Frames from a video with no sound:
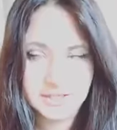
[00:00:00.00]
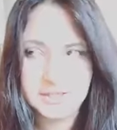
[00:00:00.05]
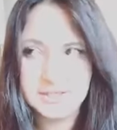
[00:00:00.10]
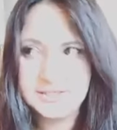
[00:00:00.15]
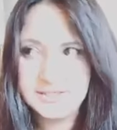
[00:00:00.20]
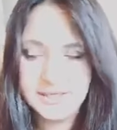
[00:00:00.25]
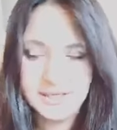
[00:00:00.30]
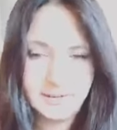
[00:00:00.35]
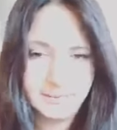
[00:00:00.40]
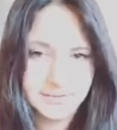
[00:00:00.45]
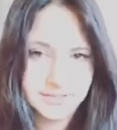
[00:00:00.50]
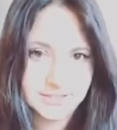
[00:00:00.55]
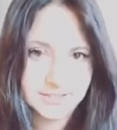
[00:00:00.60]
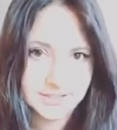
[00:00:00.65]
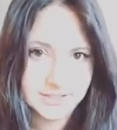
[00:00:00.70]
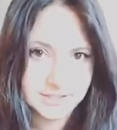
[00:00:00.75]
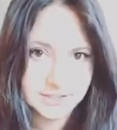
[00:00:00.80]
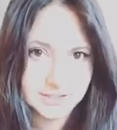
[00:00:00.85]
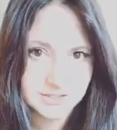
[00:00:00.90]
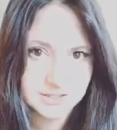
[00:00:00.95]
The
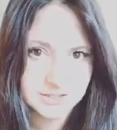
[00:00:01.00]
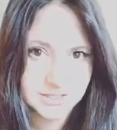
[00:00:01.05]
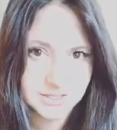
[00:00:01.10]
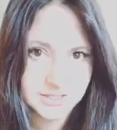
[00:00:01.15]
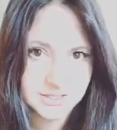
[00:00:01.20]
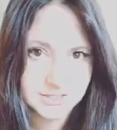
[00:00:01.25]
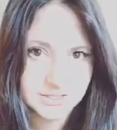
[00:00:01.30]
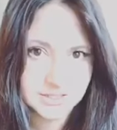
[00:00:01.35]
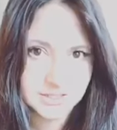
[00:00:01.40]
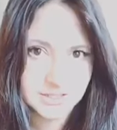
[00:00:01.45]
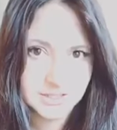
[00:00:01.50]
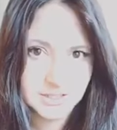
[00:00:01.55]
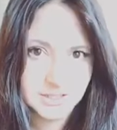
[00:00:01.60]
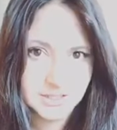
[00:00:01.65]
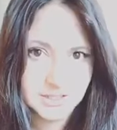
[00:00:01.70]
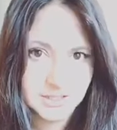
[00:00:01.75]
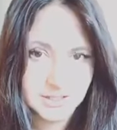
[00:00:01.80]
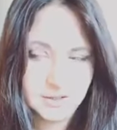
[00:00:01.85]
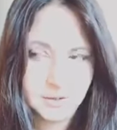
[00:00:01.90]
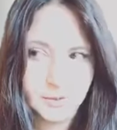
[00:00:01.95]
decapitations this
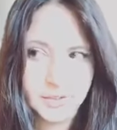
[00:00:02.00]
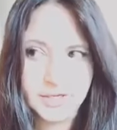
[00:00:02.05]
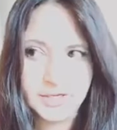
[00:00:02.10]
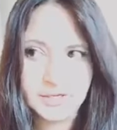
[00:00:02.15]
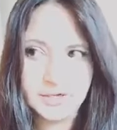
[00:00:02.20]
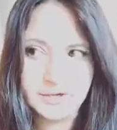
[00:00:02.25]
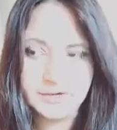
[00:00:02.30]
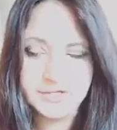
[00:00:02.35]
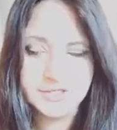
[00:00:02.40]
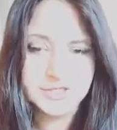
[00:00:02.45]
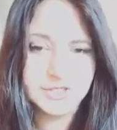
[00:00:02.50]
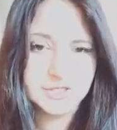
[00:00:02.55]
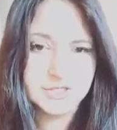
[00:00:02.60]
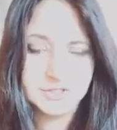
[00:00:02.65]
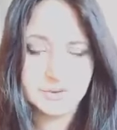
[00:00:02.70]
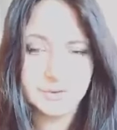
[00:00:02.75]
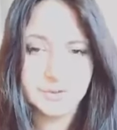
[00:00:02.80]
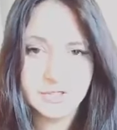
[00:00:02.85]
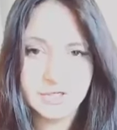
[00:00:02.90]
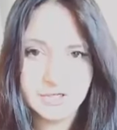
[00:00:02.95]
where Christians
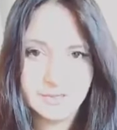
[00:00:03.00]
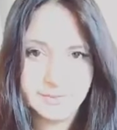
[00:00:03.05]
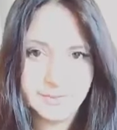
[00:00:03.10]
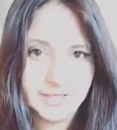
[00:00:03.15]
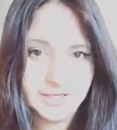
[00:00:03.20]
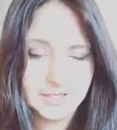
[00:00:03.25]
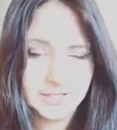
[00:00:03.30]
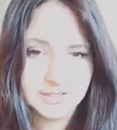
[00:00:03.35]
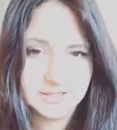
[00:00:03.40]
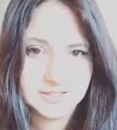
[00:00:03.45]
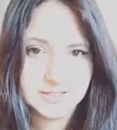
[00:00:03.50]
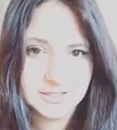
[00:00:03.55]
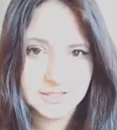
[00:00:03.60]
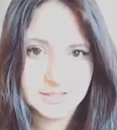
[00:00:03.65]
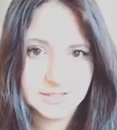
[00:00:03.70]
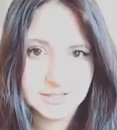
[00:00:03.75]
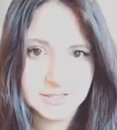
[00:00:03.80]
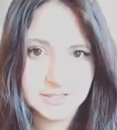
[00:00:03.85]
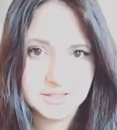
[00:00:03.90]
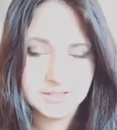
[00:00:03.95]
are all going to be
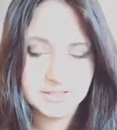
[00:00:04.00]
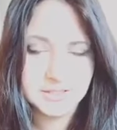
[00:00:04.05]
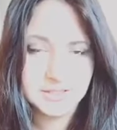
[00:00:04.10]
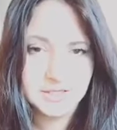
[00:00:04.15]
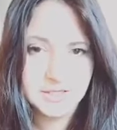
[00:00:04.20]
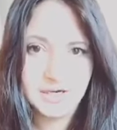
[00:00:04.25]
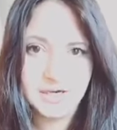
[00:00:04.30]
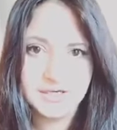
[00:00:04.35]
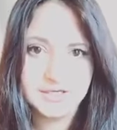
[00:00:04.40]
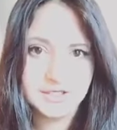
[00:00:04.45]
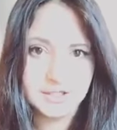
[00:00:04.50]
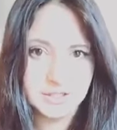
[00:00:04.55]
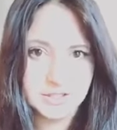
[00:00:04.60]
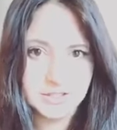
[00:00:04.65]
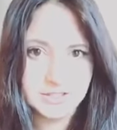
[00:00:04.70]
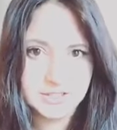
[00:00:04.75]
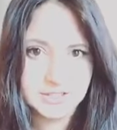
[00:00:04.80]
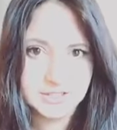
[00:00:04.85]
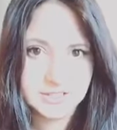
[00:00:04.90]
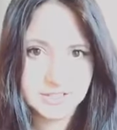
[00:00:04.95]
considered
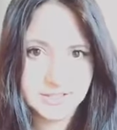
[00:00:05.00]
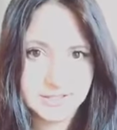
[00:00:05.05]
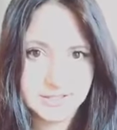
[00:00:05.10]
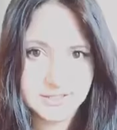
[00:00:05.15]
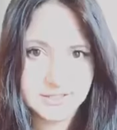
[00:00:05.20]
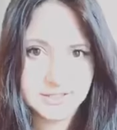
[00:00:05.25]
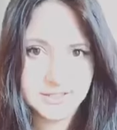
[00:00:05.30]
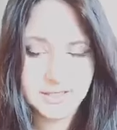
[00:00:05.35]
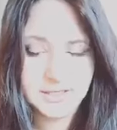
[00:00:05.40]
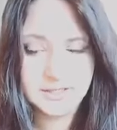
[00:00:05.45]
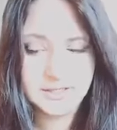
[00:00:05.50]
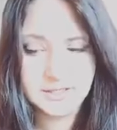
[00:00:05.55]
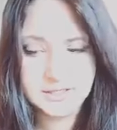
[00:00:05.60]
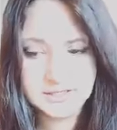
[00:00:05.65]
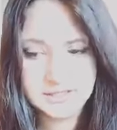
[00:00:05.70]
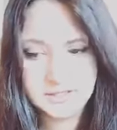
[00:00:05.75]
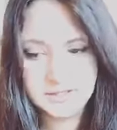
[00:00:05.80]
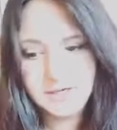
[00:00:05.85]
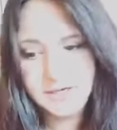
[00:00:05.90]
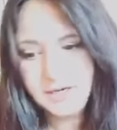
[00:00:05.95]
idolaters and
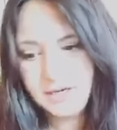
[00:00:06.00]
there's a